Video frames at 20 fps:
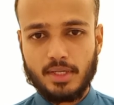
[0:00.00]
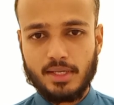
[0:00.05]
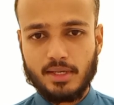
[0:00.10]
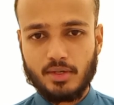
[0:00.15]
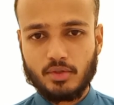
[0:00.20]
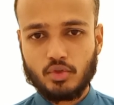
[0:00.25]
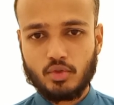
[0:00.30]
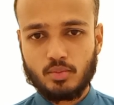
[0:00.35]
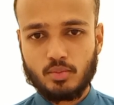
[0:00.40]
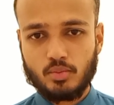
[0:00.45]

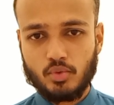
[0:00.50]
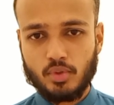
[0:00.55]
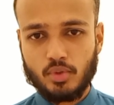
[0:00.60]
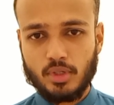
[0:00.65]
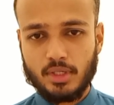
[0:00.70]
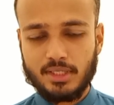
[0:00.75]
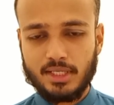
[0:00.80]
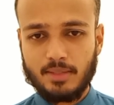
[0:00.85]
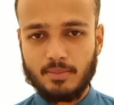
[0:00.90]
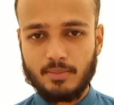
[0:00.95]
yaktubuna.
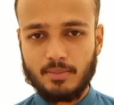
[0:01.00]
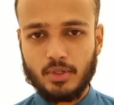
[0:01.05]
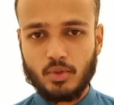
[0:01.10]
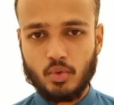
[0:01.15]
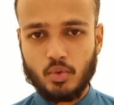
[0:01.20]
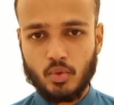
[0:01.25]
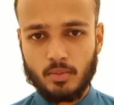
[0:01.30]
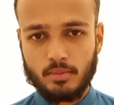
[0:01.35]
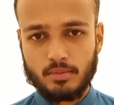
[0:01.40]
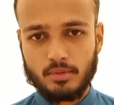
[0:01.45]
They mean
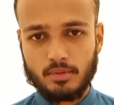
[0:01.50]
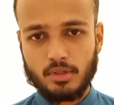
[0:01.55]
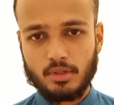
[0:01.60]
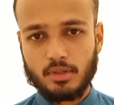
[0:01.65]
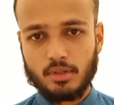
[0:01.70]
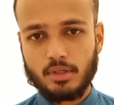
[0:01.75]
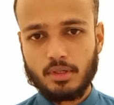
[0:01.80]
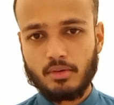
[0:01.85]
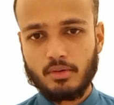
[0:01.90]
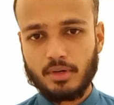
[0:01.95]
hum.
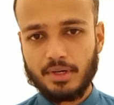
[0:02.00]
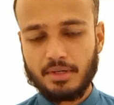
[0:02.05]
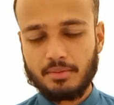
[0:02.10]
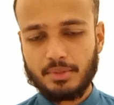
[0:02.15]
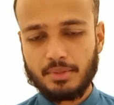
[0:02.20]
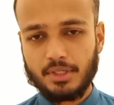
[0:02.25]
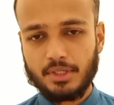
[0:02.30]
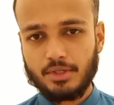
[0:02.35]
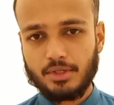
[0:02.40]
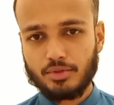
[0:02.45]
Right
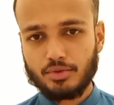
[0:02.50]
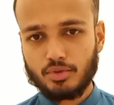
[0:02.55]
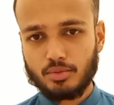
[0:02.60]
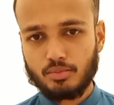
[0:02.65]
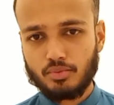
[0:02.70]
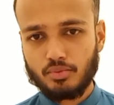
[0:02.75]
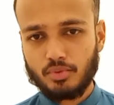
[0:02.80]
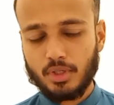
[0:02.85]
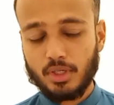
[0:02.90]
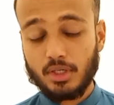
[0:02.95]
mean
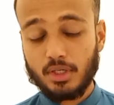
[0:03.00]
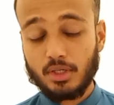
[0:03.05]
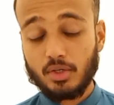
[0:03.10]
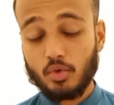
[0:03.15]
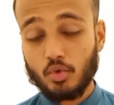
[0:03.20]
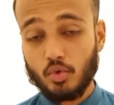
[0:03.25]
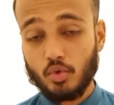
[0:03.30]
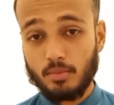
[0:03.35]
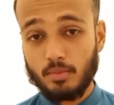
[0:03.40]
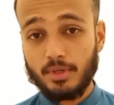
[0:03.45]
yaktubuna.
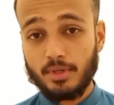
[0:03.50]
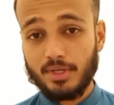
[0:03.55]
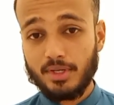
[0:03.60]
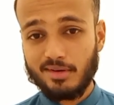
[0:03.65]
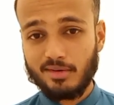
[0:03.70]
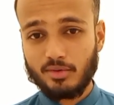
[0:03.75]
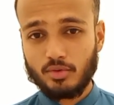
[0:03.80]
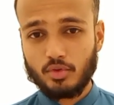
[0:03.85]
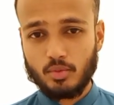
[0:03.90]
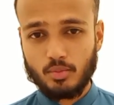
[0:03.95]
Hum
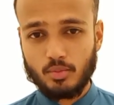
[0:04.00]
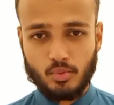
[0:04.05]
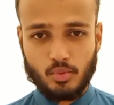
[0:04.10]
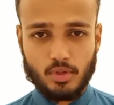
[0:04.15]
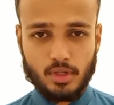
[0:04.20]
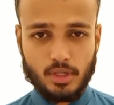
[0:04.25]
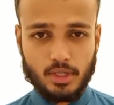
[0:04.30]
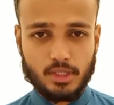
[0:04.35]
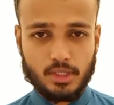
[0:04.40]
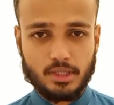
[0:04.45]
yaktubuna.
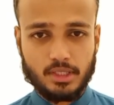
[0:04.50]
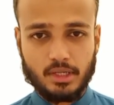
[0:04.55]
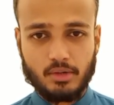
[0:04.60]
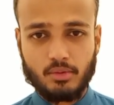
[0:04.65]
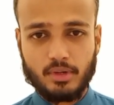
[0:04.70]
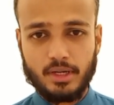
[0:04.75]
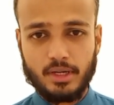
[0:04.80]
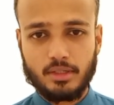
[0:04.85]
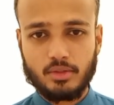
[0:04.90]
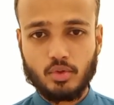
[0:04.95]
They
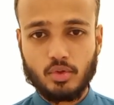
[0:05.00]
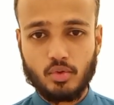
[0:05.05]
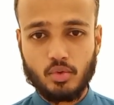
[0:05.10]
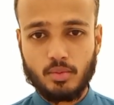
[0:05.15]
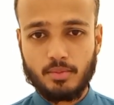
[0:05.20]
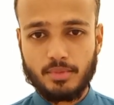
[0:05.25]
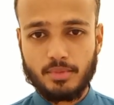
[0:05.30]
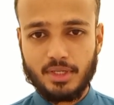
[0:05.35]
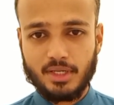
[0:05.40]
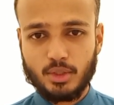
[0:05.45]
write
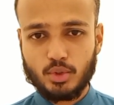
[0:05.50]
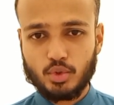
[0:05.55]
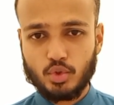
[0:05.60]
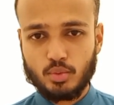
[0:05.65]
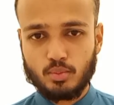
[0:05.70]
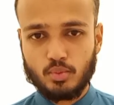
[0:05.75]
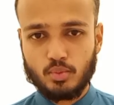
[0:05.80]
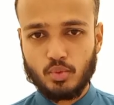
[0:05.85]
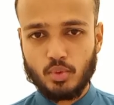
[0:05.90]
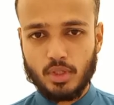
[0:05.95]
hum
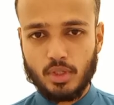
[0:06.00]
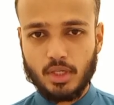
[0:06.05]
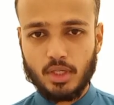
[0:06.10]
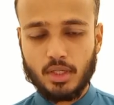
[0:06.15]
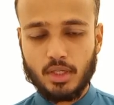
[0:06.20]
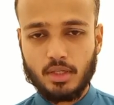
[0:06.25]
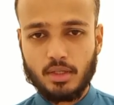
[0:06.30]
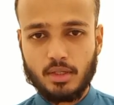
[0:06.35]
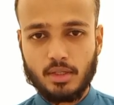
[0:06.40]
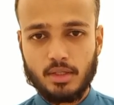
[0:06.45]
yaktubuna.
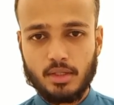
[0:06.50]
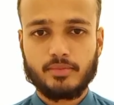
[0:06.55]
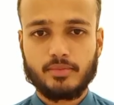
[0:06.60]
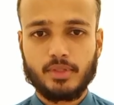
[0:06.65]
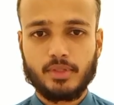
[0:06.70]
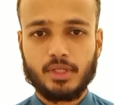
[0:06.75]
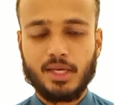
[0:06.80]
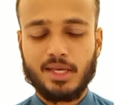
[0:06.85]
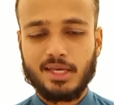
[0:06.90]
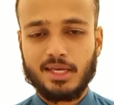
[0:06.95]

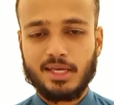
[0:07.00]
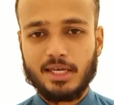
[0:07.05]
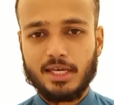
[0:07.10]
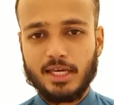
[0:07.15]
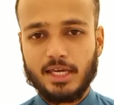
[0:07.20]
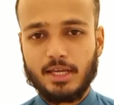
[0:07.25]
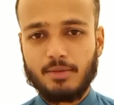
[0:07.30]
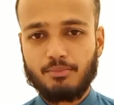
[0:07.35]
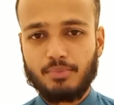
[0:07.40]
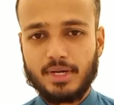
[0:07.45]

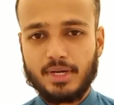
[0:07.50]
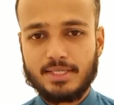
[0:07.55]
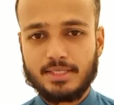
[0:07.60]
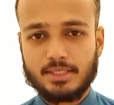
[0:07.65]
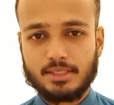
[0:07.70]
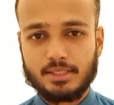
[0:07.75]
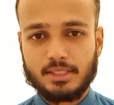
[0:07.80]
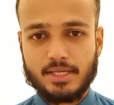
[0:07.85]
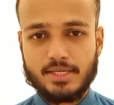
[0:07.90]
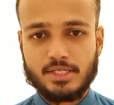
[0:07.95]
In
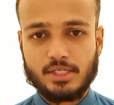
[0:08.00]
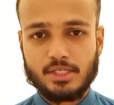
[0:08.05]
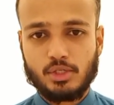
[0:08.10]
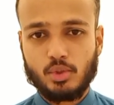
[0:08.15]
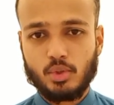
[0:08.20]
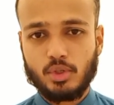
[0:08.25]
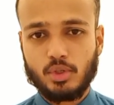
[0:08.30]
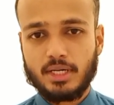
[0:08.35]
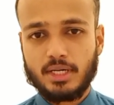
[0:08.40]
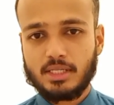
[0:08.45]
present tense,
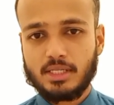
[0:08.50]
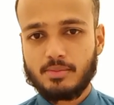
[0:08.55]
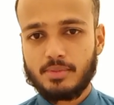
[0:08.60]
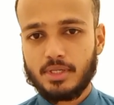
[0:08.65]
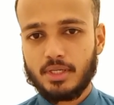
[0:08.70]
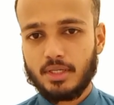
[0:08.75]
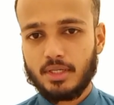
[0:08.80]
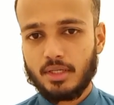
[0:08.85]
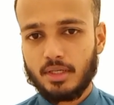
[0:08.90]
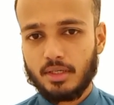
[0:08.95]
look at the
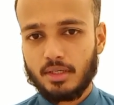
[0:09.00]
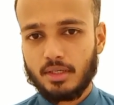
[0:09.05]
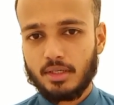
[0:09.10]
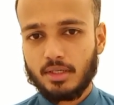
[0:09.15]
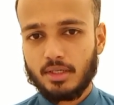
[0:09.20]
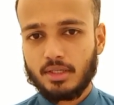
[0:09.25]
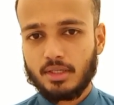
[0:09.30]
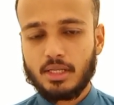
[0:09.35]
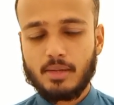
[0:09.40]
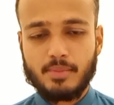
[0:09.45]
beginning.
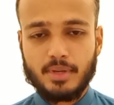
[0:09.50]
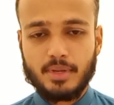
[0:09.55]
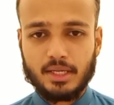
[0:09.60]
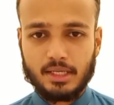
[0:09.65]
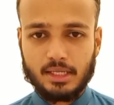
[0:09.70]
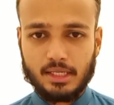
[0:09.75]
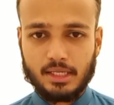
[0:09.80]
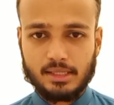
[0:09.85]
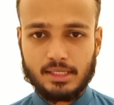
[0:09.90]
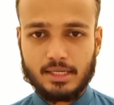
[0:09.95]
The
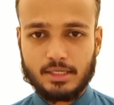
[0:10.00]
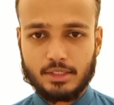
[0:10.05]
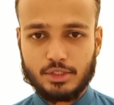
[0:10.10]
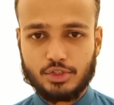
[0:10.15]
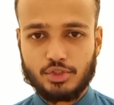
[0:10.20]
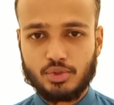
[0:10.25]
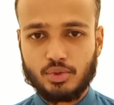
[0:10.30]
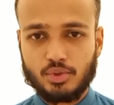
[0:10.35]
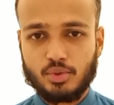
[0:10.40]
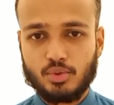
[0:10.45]
beginning letters
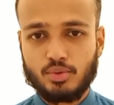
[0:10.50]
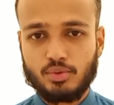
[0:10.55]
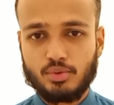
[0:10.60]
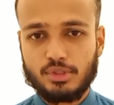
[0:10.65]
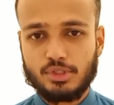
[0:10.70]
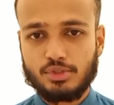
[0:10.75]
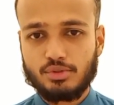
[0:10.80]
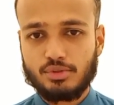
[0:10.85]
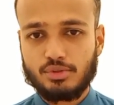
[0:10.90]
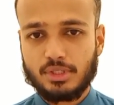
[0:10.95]
show who
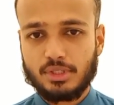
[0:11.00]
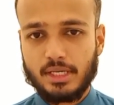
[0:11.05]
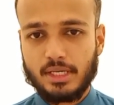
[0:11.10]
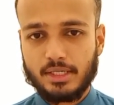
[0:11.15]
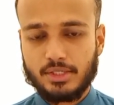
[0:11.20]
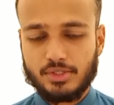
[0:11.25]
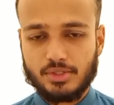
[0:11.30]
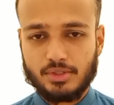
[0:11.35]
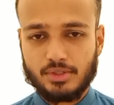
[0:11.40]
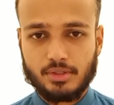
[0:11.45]
is doing the
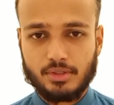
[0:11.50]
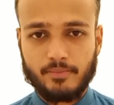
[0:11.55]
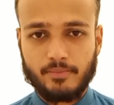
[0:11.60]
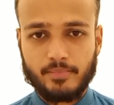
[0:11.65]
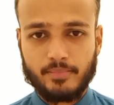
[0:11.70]
action.